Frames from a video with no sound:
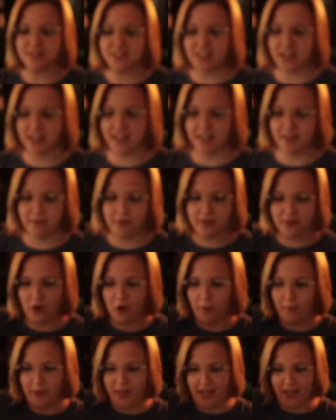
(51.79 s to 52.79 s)
starting with
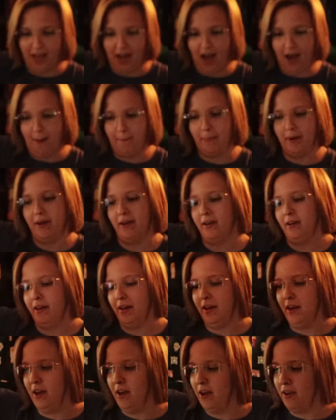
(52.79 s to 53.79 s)
opening up
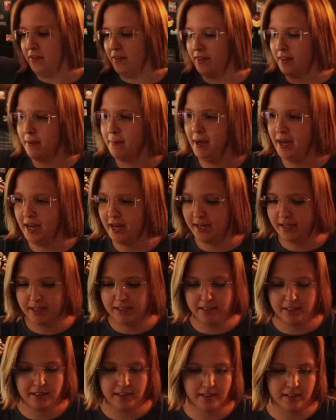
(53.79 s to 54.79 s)
the
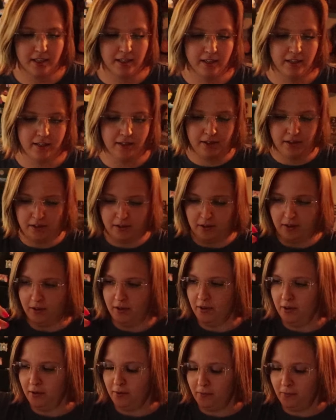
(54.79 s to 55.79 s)
box,
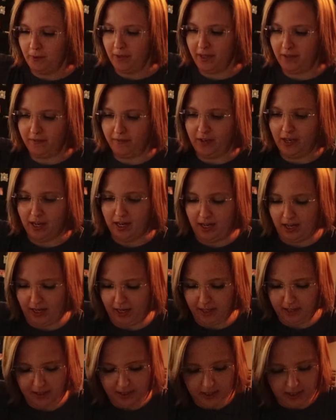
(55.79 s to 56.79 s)
we have
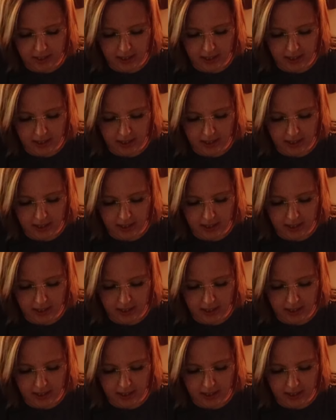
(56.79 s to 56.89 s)
got,